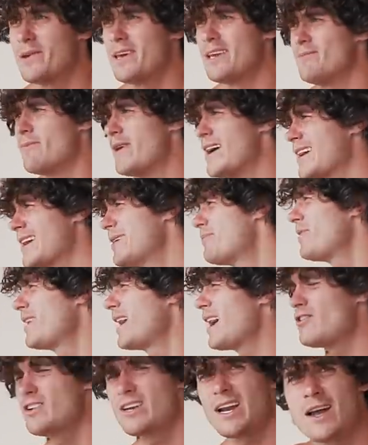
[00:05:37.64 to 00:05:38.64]
P? Marky P,
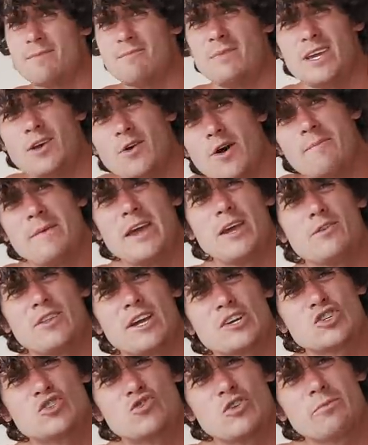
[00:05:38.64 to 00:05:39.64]
how did I meet you? I met you in
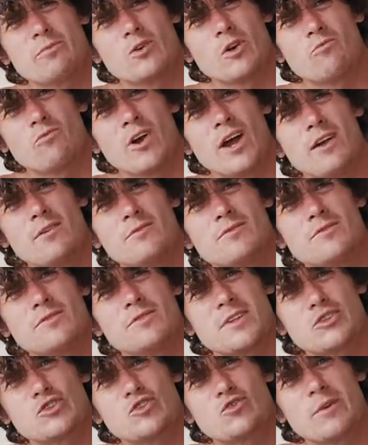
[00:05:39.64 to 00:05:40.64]
that strip club, right?
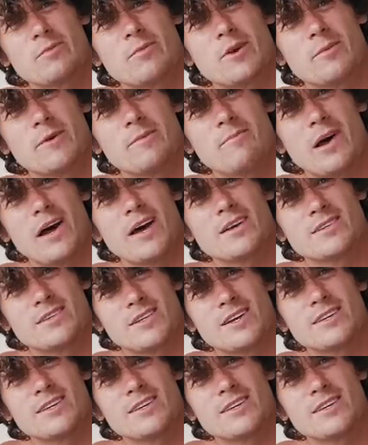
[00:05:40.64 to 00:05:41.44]
That strip club in Barca.